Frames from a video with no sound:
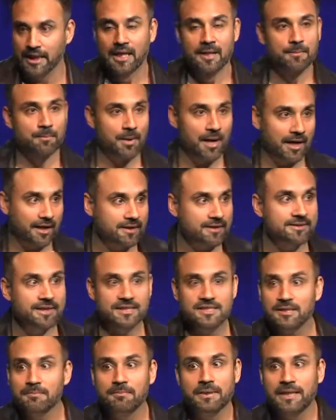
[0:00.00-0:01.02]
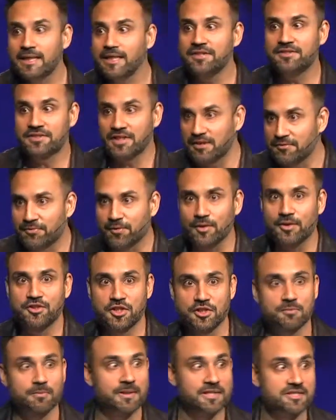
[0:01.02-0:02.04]
Prodigal doesn't mean sinful, it just
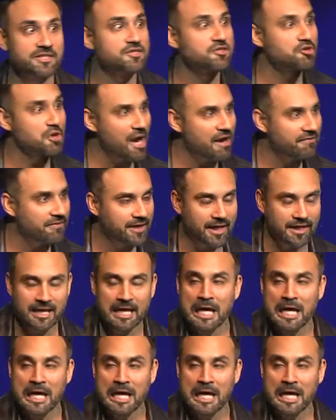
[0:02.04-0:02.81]
means extravagant.